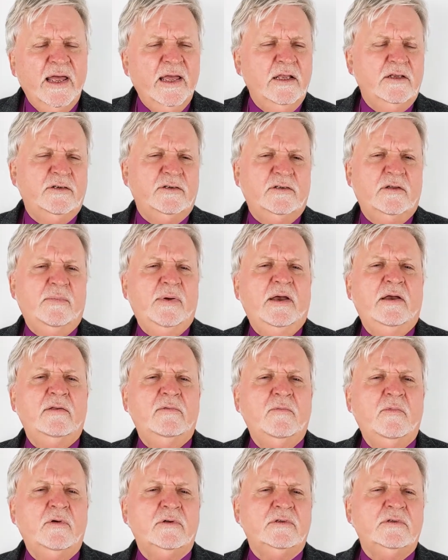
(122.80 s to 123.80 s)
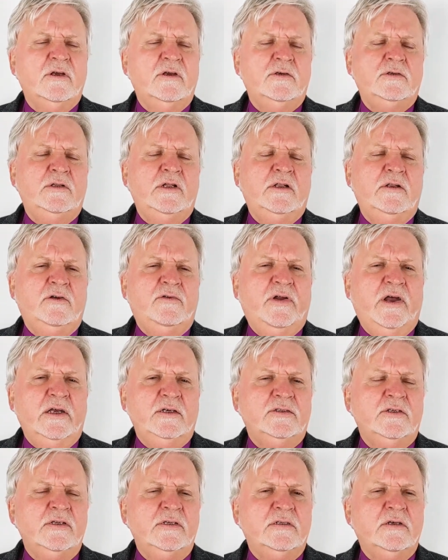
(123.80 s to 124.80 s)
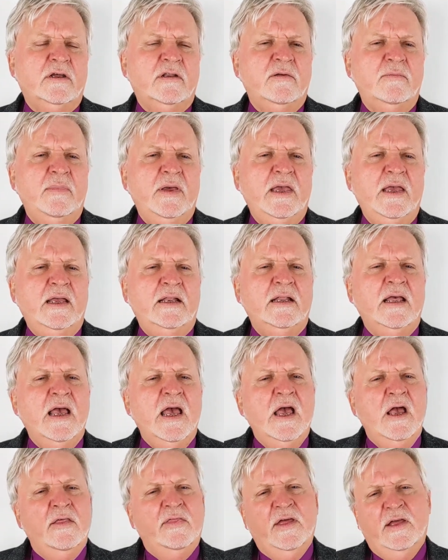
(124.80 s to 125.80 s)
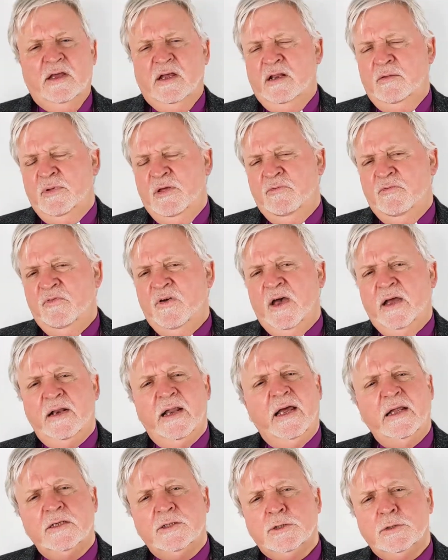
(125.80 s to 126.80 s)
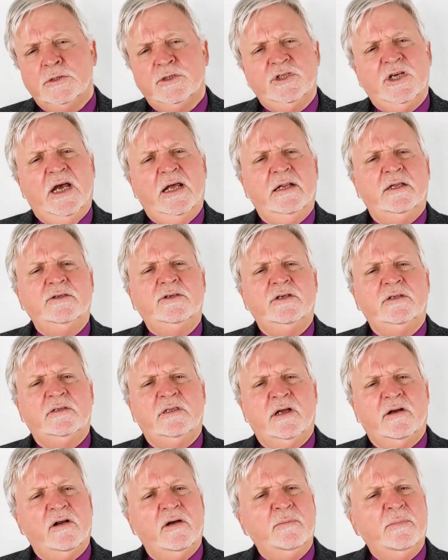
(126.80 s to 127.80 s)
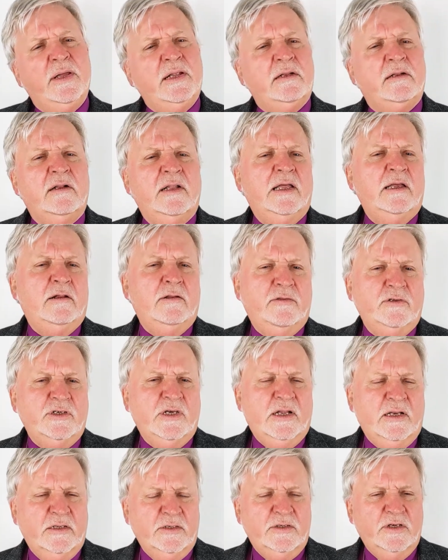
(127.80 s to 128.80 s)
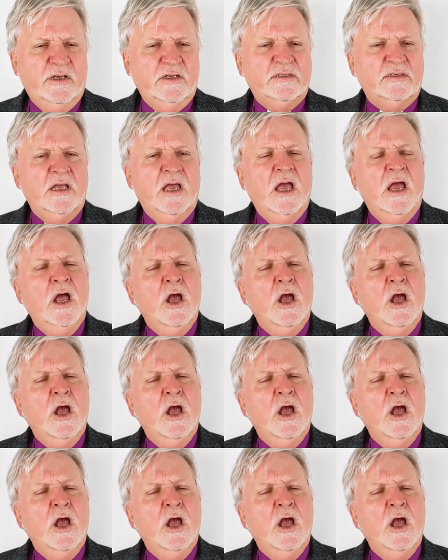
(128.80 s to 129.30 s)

anxious about what social interaction is going to mean. There are going to be financial challenges. There are mental health challenges.